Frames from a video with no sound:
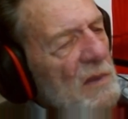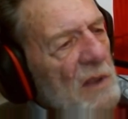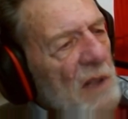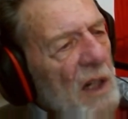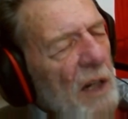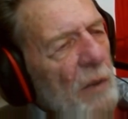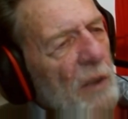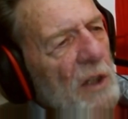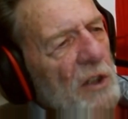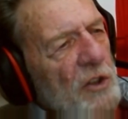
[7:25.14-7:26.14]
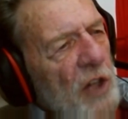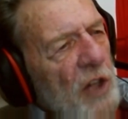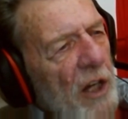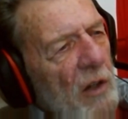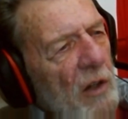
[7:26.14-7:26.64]
I went to
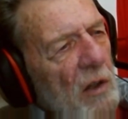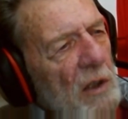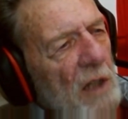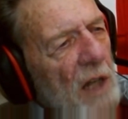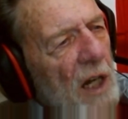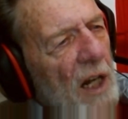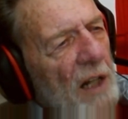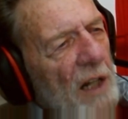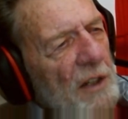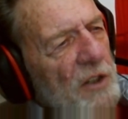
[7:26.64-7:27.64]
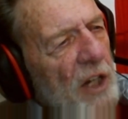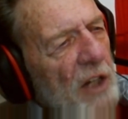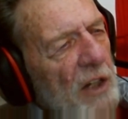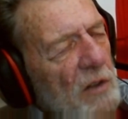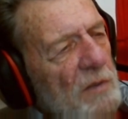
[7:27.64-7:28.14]
jail and got out of
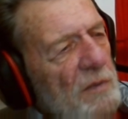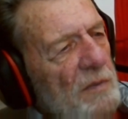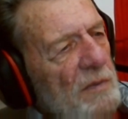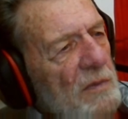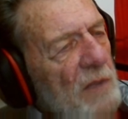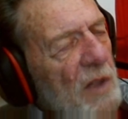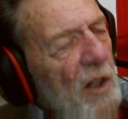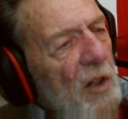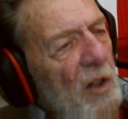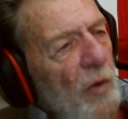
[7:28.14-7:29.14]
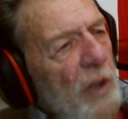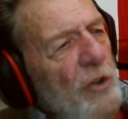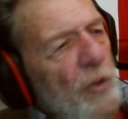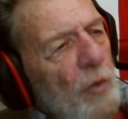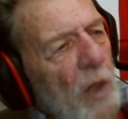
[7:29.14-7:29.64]
jail.
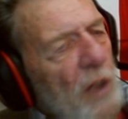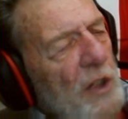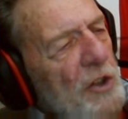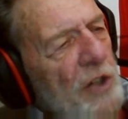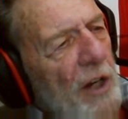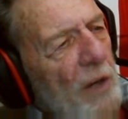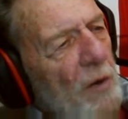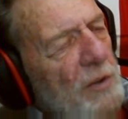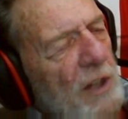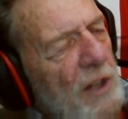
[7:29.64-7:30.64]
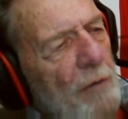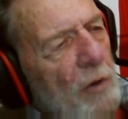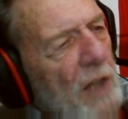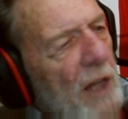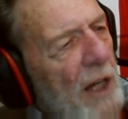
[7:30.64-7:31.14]
Richard went to jail several
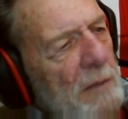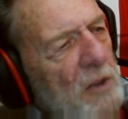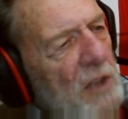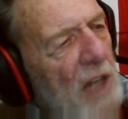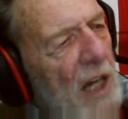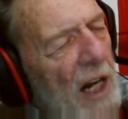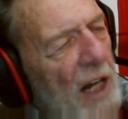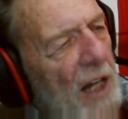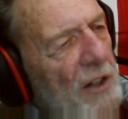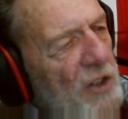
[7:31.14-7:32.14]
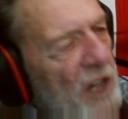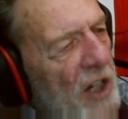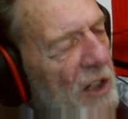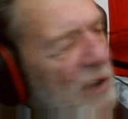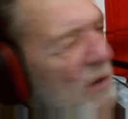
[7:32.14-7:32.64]
times and got out of
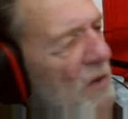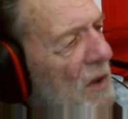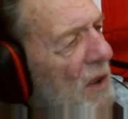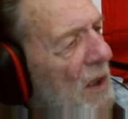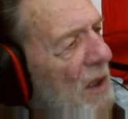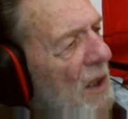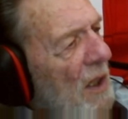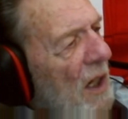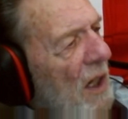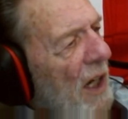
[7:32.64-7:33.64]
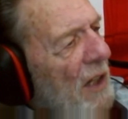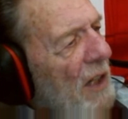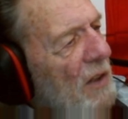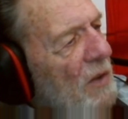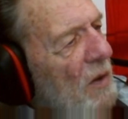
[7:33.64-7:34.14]
jail.
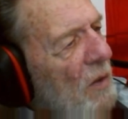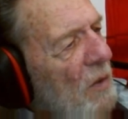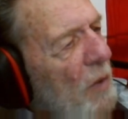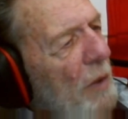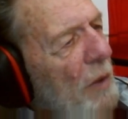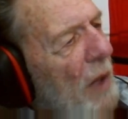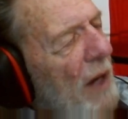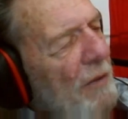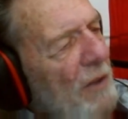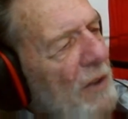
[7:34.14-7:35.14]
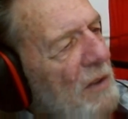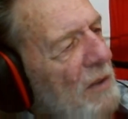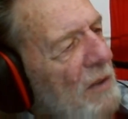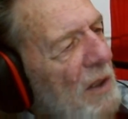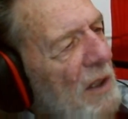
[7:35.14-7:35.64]
And we were having
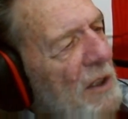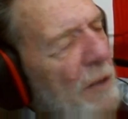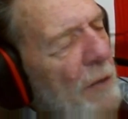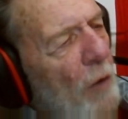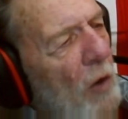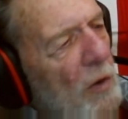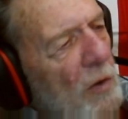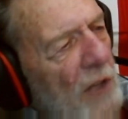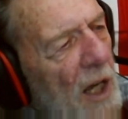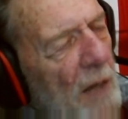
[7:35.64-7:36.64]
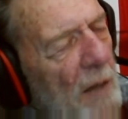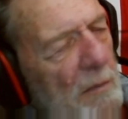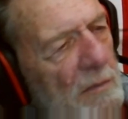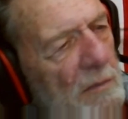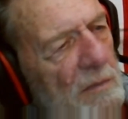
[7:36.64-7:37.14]
a difficult time
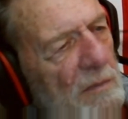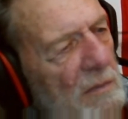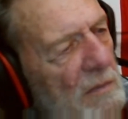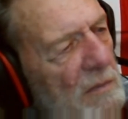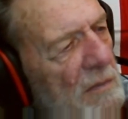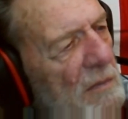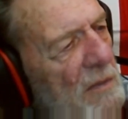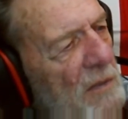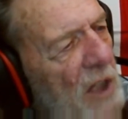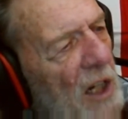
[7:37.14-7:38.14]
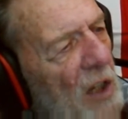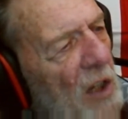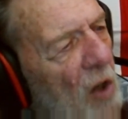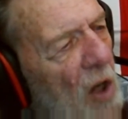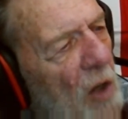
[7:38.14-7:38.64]
getting
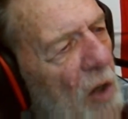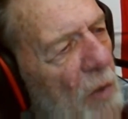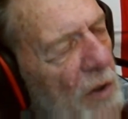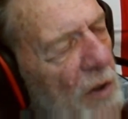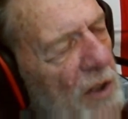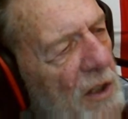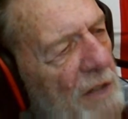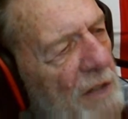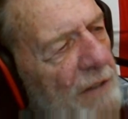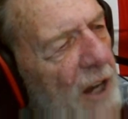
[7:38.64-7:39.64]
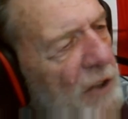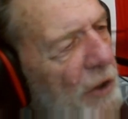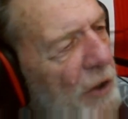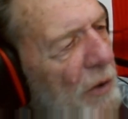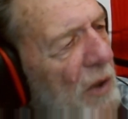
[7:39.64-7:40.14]
along with the de facto.